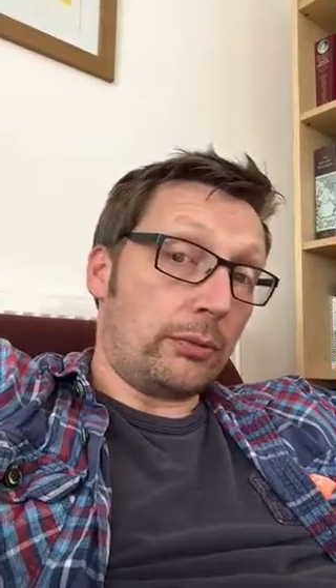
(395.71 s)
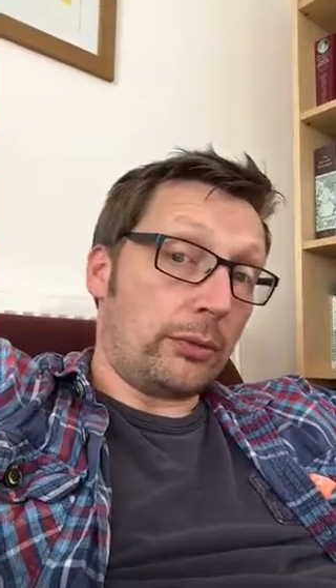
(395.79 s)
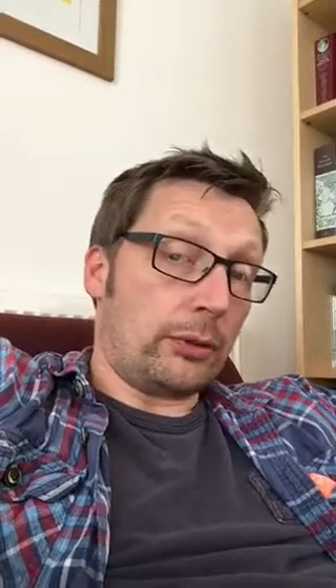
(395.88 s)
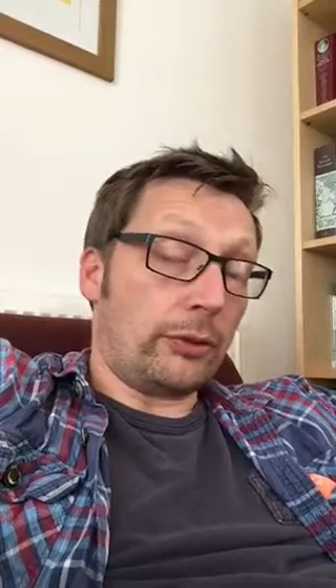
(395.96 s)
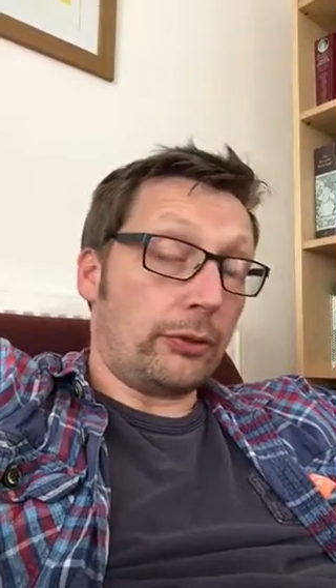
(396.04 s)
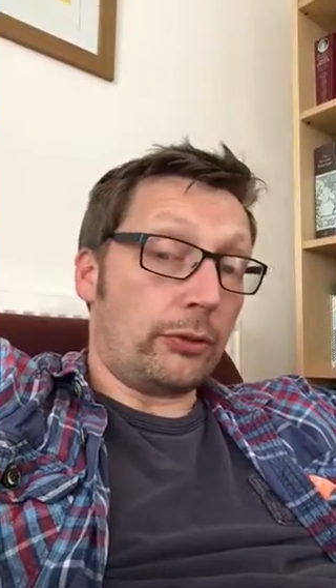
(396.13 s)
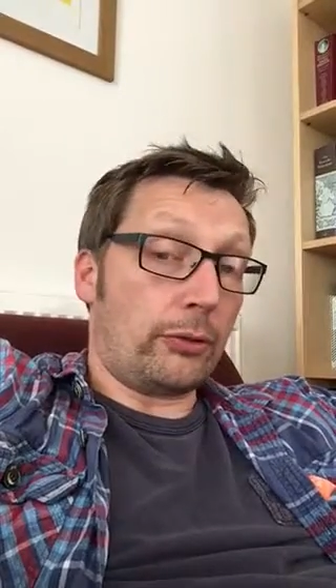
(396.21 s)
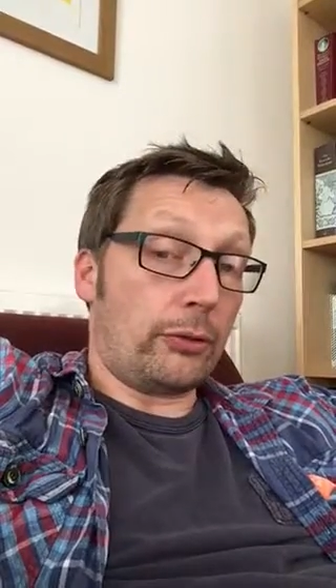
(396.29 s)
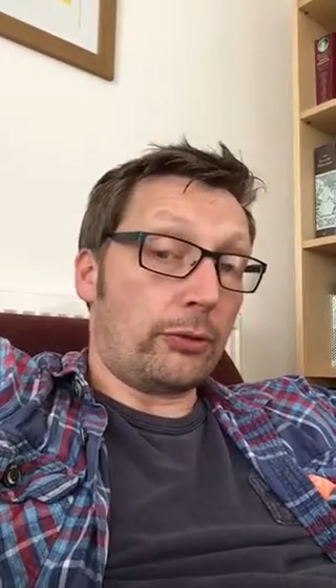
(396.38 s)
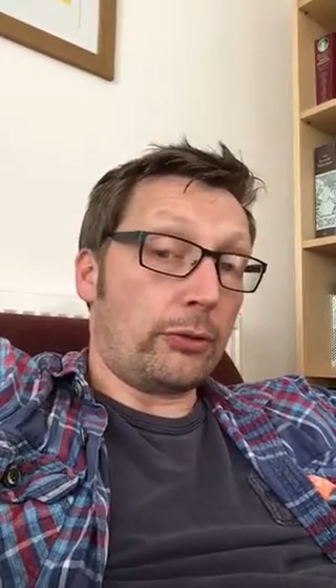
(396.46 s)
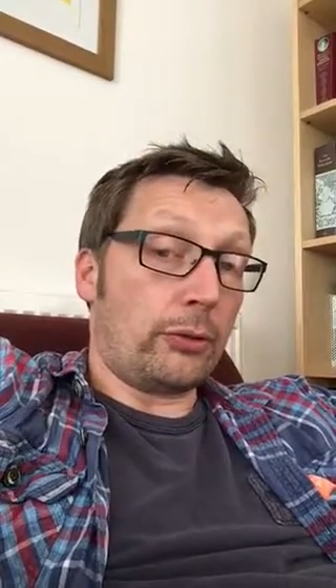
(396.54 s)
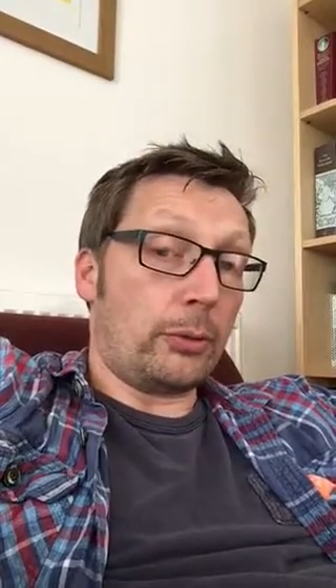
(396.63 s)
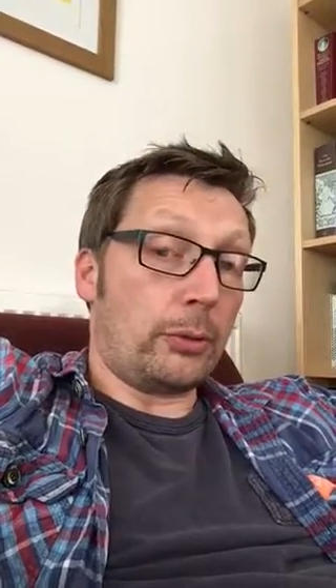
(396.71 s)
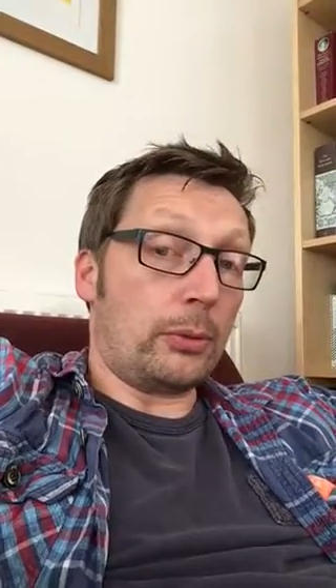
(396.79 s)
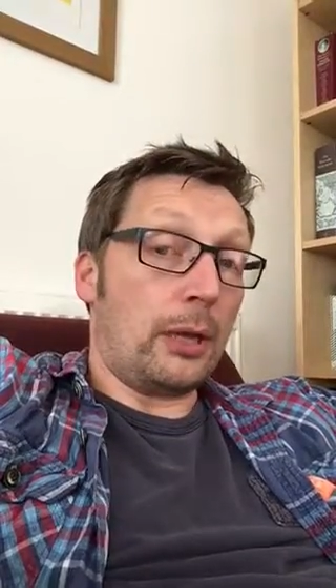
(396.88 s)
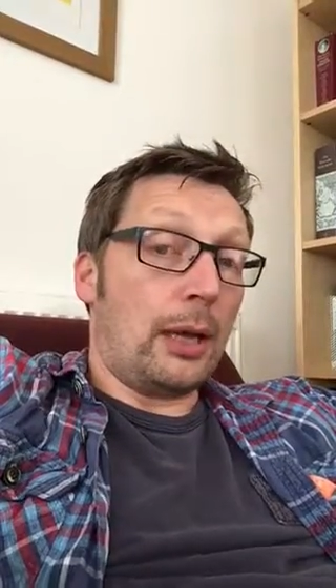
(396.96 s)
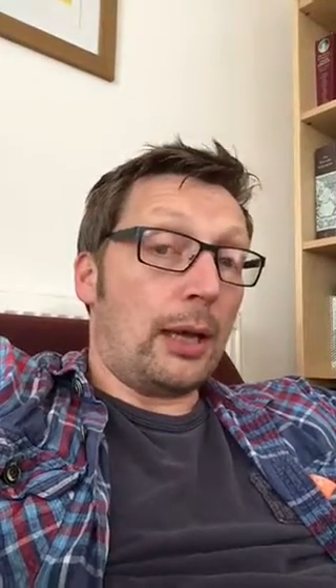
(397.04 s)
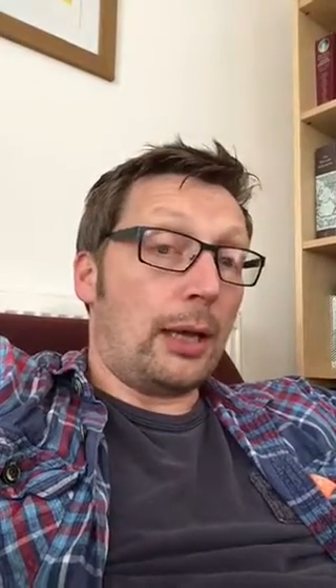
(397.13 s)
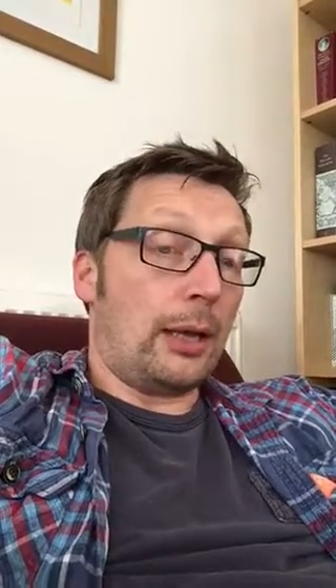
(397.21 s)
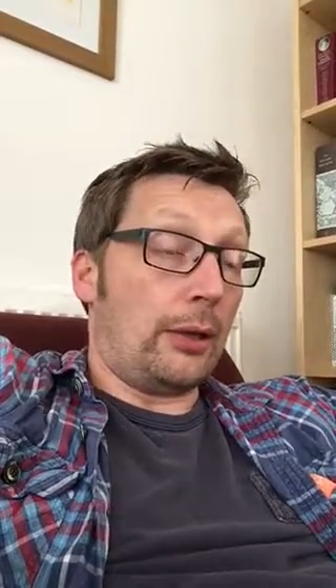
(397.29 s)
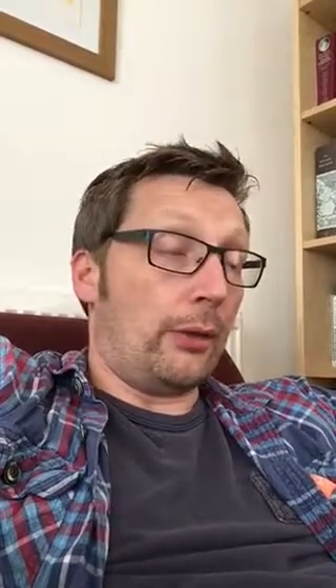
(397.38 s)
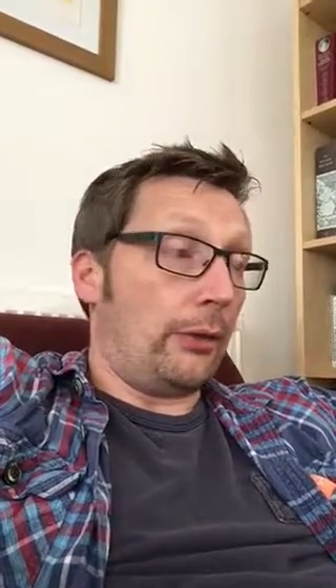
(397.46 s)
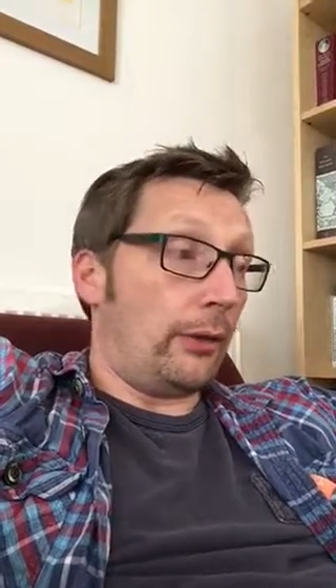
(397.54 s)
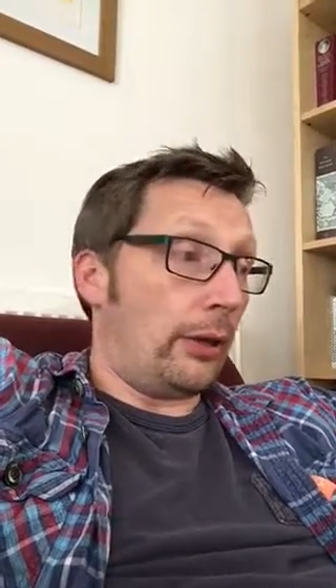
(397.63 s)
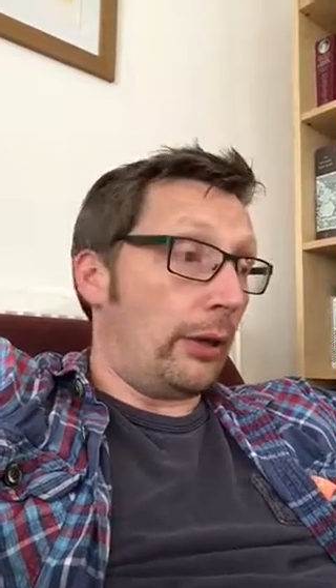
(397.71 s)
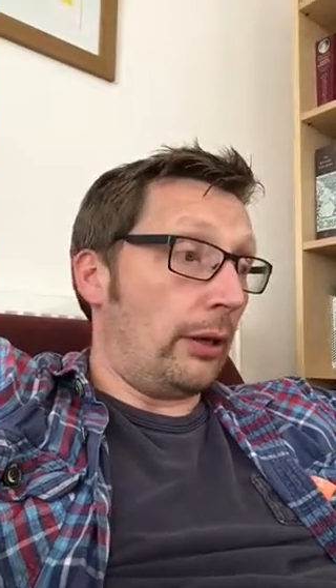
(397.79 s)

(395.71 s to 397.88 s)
of course, normal and